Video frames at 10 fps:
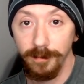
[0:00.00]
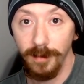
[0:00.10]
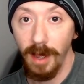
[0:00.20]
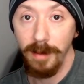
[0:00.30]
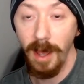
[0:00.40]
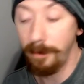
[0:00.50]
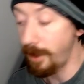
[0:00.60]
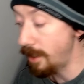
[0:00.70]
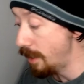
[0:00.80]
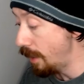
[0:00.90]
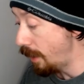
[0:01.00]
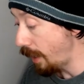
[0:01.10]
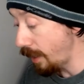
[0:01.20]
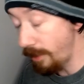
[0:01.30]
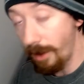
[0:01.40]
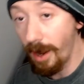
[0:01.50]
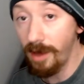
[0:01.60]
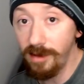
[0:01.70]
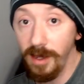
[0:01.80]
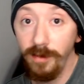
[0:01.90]
I'm happy. And there
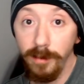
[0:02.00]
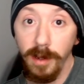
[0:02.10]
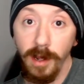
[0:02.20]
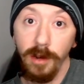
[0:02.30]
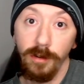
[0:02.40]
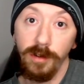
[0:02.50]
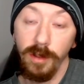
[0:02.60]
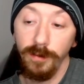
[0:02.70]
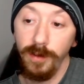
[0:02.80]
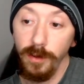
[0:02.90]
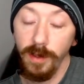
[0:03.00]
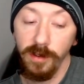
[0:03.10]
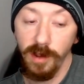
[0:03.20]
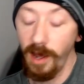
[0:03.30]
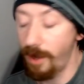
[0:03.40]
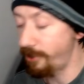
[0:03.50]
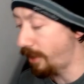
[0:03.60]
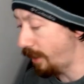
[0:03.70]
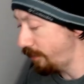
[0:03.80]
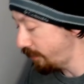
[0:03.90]
has even been interest in the few things that I have
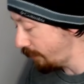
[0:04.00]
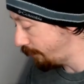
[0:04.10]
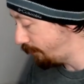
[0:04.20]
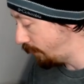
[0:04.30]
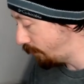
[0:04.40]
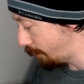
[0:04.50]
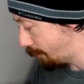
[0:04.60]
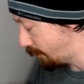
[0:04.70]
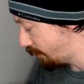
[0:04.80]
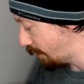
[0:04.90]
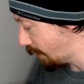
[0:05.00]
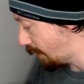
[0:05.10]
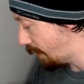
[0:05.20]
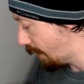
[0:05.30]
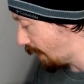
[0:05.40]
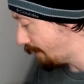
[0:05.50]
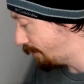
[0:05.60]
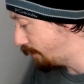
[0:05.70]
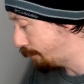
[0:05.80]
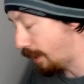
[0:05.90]
shot. I just have to finish up the second half
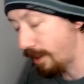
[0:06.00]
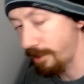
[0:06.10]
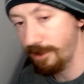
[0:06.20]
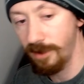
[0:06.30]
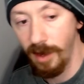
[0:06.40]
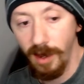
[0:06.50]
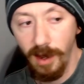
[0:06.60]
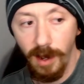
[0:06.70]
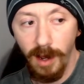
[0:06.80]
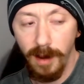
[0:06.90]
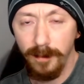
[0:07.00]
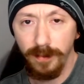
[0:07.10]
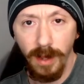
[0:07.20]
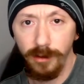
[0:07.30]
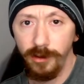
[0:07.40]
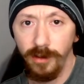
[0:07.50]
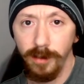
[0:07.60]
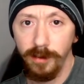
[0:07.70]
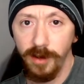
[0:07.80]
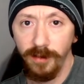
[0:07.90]
of this box. Um, I was shooting
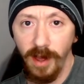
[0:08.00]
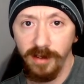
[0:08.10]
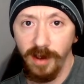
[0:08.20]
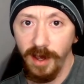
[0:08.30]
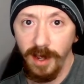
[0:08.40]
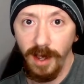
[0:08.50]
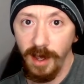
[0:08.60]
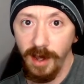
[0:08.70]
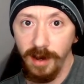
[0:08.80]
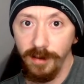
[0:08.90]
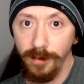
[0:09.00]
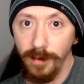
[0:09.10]
some stuff last night and